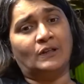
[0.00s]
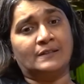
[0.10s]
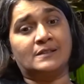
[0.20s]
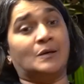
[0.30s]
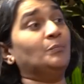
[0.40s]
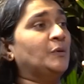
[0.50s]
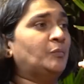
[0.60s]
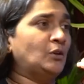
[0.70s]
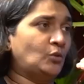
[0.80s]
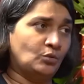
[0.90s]
and some
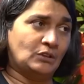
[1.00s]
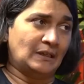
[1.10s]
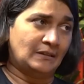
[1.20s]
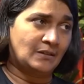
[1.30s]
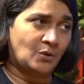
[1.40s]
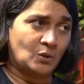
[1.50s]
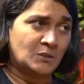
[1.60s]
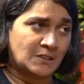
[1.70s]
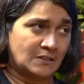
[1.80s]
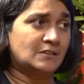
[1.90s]
people took that call
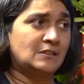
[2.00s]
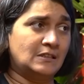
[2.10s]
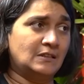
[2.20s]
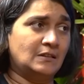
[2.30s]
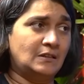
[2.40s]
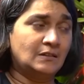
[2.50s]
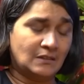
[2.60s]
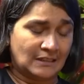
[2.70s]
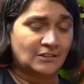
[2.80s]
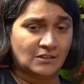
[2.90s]
seriously in
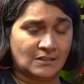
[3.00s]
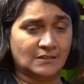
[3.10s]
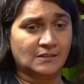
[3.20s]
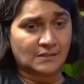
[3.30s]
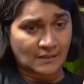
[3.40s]
the natural sciences,